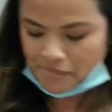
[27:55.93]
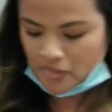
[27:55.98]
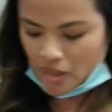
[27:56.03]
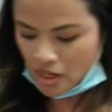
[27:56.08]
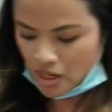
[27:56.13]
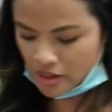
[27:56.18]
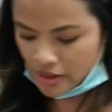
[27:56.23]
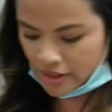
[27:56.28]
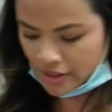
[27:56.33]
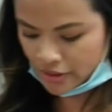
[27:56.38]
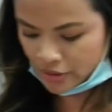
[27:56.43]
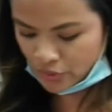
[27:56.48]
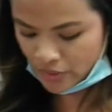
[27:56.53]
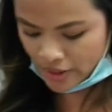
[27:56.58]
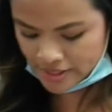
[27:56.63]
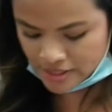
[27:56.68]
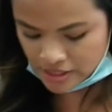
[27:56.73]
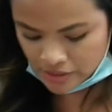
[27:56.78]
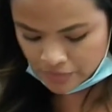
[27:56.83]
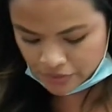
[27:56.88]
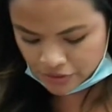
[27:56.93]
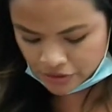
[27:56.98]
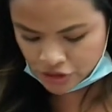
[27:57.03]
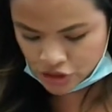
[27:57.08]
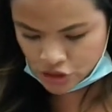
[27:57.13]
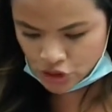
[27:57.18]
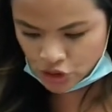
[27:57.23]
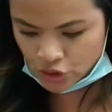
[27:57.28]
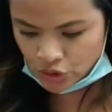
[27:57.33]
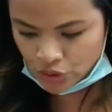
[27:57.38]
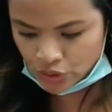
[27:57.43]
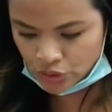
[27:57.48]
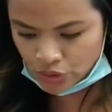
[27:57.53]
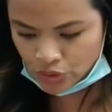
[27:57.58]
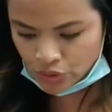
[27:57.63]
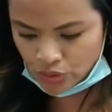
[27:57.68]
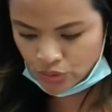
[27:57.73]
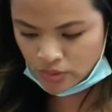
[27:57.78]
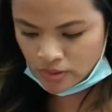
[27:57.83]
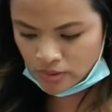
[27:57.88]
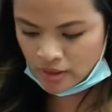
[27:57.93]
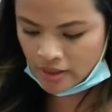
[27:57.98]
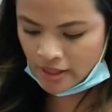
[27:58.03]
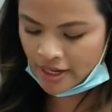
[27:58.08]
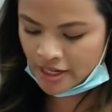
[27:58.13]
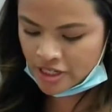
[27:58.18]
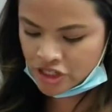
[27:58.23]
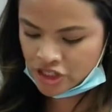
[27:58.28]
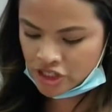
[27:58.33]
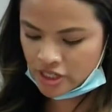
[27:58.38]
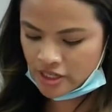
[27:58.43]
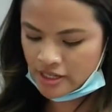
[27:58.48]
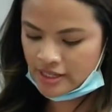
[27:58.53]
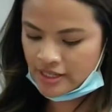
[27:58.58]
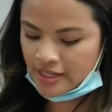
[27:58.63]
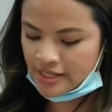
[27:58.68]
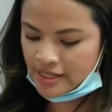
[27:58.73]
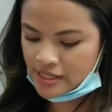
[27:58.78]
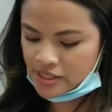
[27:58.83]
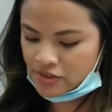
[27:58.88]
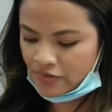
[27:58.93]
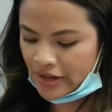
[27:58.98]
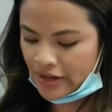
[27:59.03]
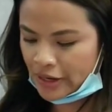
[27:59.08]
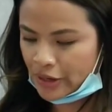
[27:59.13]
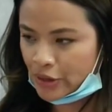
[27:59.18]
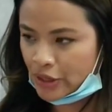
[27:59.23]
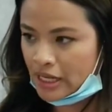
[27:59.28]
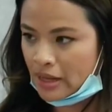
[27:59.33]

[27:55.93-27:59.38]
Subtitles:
All right, who has number 2? Kasha is very